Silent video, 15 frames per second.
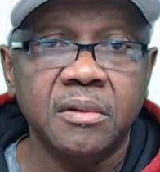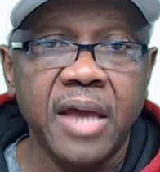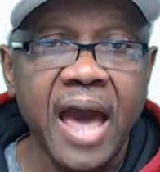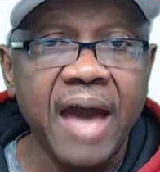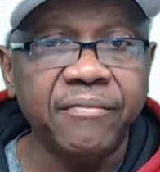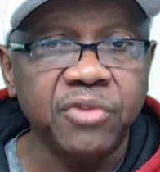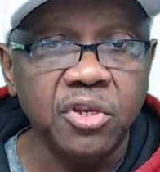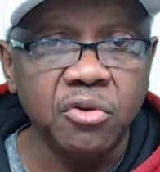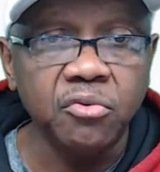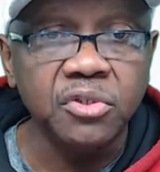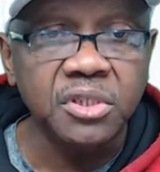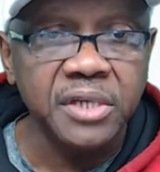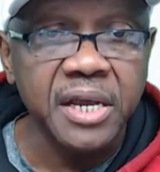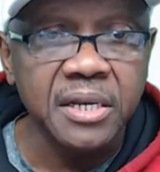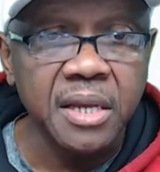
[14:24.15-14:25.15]
After you
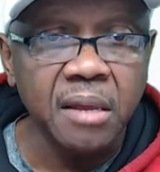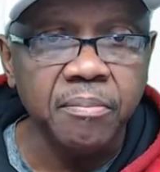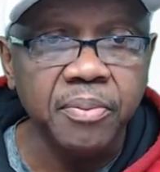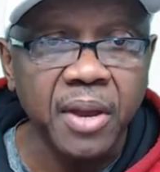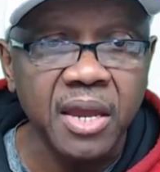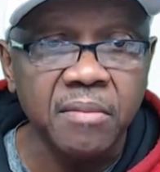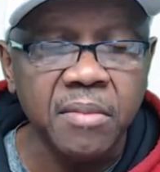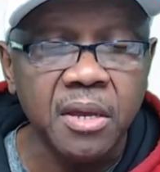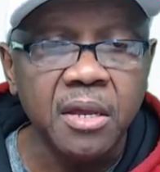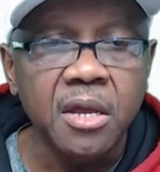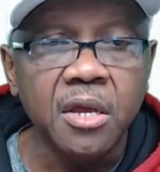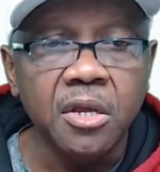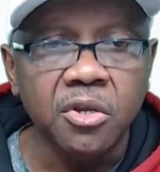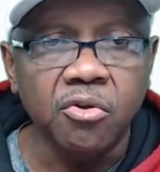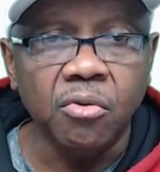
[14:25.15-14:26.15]
send that payment,
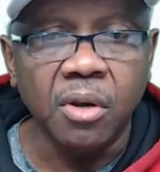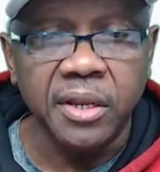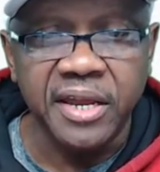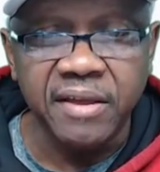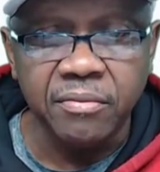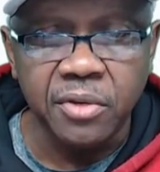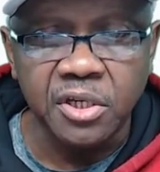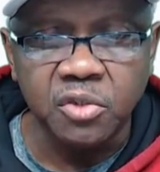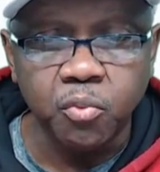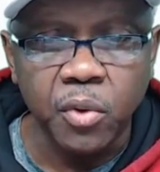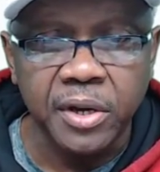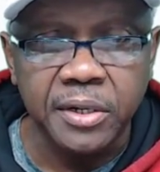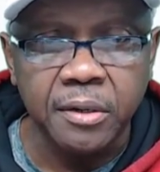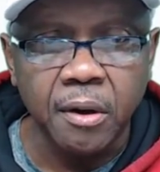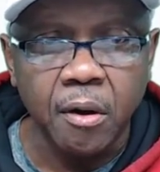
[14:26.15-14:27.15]
you leave this
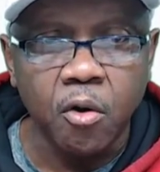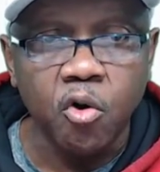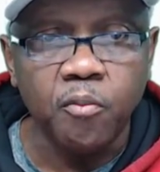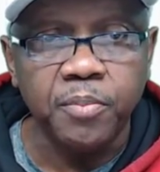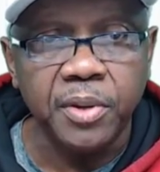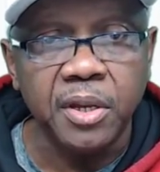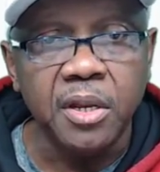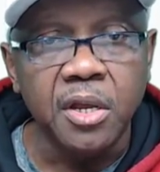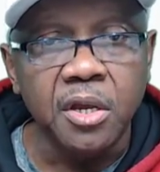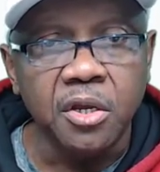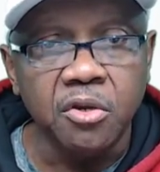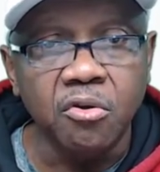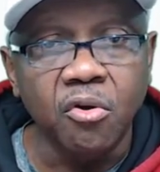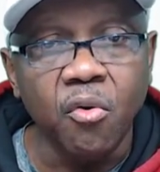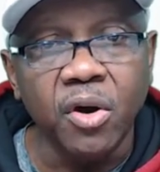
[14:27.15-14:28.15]
window open.
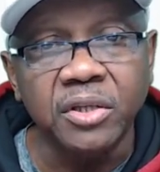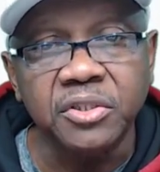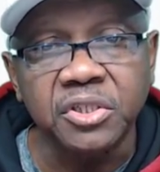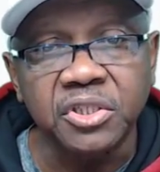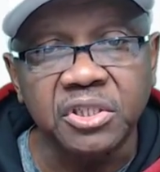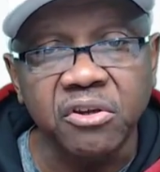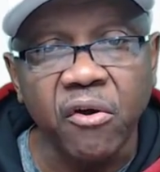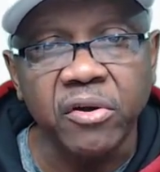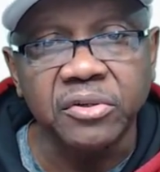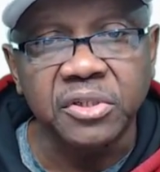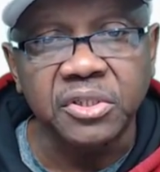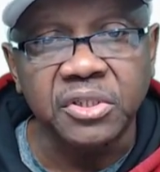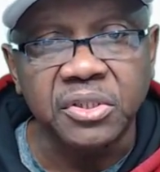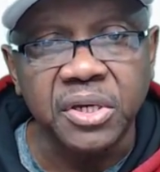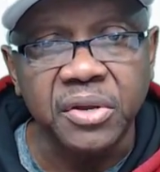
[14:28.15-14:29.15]
You're going to start to
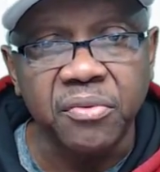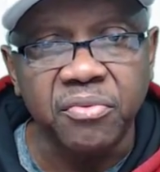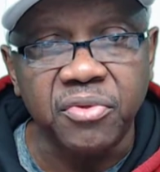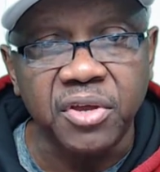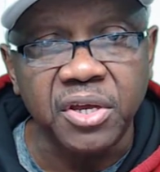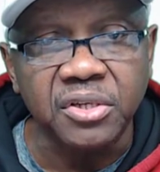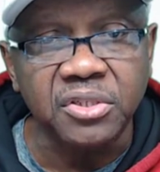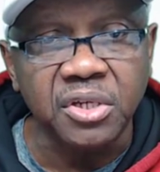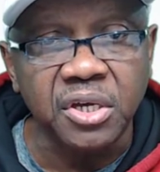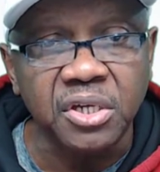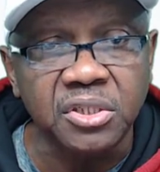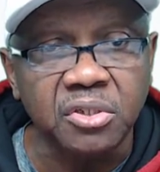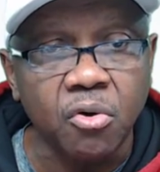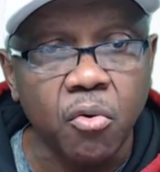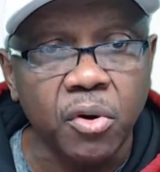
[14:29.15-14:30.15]
see this
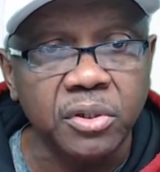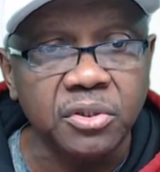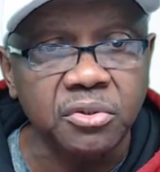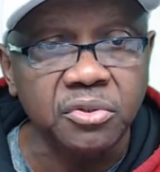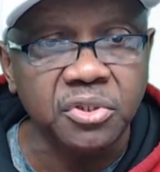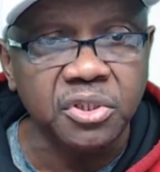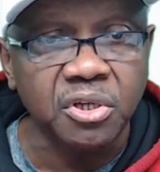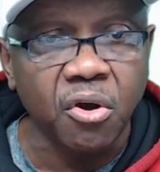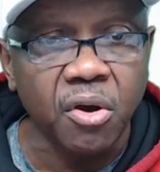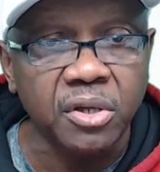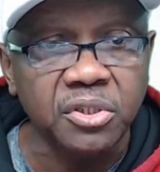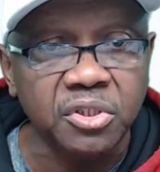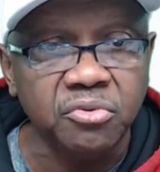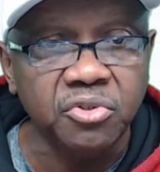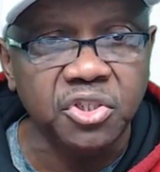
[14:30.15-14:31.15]
is going to
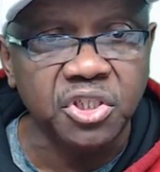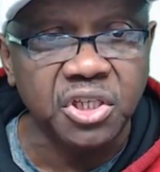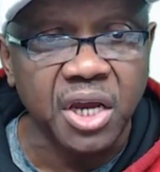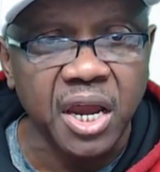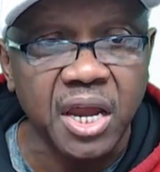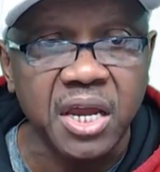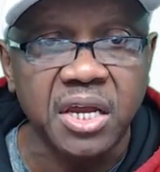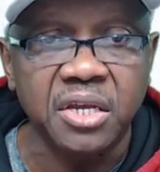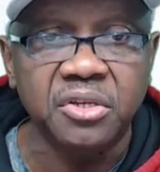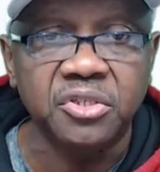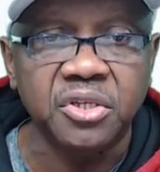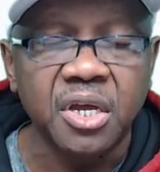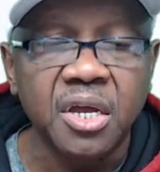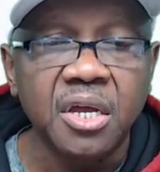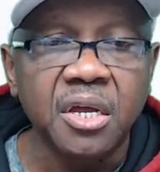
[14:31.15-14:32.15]
start to change.